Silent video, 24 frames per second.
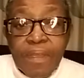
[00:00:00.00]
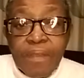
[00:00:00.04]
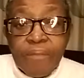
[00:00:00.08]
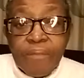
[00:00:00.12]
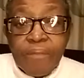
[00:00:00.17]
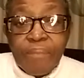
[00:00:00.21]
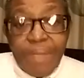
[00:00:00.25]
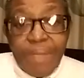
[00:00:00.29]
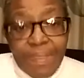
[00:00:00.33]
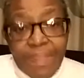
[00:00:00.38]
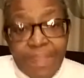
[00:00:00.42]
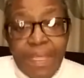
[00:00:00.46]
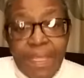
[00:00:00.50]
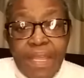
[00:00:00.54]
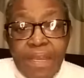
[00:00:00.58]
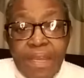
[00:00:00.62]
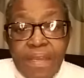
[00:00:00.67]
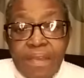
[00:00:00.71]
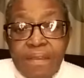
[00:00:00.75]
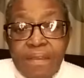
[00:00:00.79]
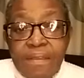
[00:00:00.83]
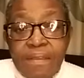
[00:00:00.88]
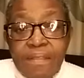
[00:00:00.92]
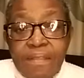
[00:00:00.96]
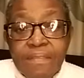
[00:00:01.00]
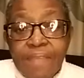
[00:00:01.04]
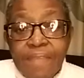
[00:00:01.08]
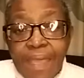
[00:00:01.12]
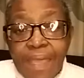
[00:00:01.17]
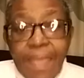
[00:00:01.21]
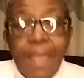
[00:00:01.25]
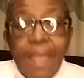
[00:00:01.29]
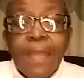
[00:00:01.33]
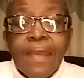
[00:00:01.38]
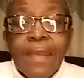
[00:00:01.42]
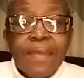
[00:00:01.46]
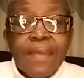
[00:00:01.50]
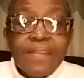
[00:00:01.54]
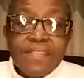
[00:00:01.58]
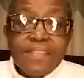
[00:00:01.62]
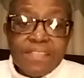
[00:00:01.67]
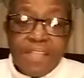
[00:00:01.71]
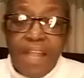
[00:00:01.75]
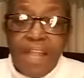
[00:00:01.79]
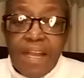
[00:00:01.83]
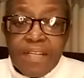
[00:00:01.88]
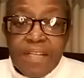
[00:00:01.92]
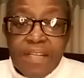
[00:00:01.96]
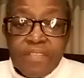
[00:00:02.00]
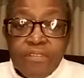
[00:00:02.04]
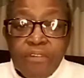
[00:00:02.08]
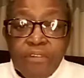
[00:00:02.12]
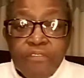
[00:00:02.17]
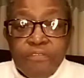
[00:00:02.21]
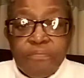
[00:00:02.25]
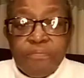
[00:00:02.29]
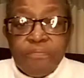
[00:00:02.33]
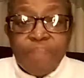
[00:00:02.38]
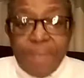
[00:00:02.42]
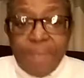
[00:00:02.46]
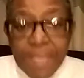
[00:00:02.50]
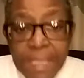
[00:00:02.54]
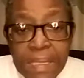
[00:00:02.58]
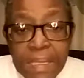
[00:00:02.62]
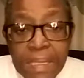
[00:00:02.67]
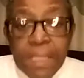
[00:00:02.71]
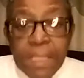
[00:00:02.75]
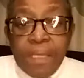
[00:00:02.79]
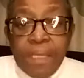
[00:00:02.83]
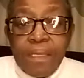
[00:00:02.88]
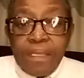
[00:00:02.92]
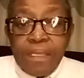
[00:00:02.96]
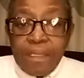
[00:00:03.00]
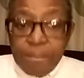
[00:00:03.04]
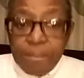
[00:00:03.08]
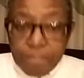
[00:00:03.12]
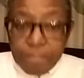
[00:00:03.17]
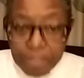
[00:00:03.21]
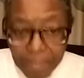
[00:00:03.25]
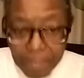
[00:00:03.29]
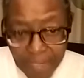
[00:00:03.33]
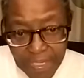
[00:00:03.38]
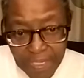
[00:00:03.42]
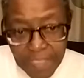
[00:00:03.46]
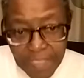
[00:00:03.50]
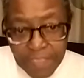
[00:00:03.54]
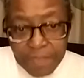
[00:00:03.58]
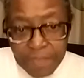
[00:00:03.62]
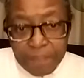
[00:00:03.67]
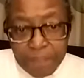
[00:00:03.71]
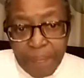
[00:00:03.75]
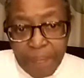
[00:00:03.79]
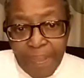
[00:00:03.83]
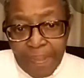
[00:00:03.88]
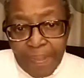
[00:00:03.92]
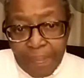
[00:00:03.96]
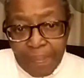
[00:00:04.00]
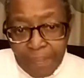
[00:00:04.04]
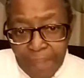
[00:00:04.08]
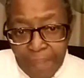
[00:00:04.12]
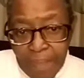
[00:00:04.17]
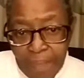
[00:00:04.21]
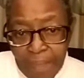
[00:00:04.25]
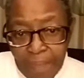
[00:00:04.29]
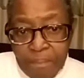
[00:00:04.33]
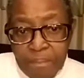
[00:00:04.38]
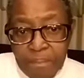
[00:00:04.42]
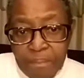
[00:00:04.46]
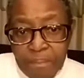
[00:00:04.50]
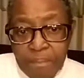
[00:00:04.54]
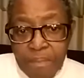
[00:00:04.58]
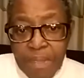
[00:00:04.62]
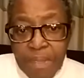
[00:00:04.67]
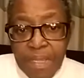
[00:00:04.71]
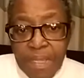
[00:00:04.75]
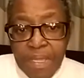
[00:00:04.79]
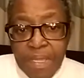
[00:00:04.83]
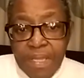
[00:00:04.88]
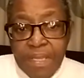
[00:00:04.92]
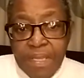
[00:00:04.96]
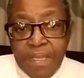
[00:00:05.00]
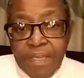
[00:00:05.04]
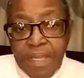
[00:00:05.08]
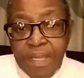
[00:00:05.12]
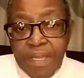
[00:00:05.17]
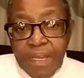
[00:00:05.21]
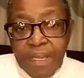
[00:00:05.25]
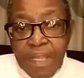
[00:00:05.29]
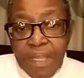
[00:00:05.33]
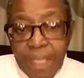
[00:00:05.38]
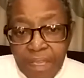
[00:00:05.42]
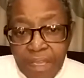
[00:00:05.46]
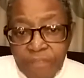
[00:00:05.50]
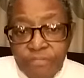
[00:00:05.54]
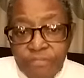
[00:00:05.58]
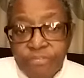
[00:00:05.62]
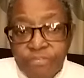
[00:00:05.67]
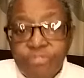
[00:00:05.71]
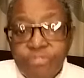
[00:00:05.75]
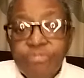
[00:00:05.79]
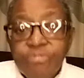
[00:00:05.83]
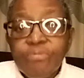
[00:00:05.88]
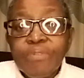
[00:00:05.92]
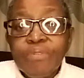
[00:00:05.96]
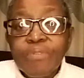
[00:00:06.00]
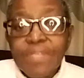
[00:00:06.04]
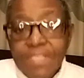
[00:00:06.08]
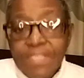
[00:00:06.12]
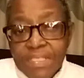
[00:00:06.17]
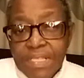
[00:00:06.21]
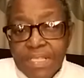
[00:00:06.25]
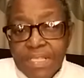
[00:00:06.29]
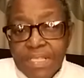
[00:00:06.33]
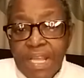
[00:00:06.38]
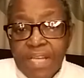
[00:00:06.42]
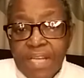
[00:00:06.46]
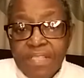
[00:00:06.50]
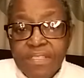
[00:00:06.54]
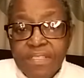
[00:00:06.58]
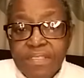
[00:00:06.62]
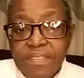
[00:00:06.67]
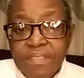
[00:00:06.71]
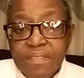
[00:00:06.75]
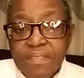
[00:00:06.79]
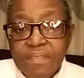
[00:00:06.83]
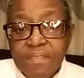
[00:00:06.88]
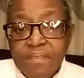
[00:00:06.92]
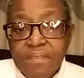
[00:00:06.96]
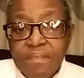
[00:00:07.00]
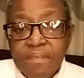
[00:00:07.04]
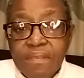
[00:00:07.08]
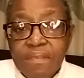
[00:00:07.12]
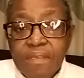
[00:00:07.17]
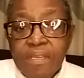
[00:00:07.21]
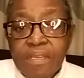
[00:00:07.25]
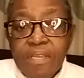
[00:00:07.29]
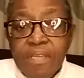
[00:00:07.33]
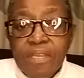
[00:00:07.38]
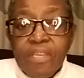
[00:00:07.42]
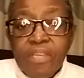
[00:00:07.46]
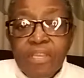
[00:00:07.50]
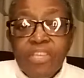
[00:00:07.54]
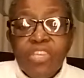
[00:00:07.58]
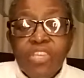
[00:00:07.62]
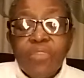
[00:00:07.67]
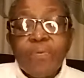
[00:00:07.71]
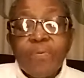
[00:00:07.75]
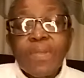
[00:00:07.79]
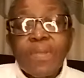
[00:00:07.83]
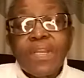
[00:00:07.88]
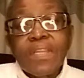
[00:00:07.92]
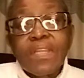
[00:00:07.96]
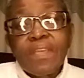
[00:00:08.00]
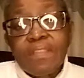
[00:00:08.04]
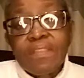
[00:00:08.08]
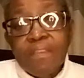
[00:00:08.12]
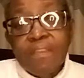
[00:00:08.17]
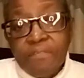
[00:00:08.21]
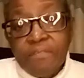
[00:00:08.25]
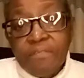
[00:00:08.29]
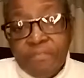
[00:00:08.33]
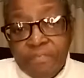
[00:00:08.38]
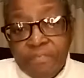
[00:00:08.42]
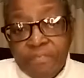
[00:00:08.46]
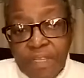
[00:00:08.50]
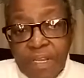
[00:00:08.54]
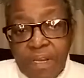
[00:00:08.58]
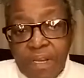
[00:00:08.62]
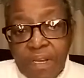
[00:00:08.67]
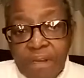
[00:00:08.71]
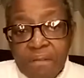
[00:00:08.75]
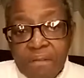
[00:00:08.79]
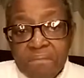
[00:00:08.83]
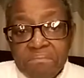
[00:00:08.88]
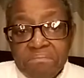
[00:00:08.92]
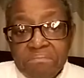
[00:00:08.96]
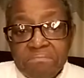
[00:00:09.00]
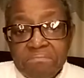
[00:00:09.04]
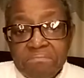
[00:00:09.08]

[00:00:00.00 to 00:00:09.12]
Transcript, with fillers: But then the end result of being impressed by them can have two results you will either feel,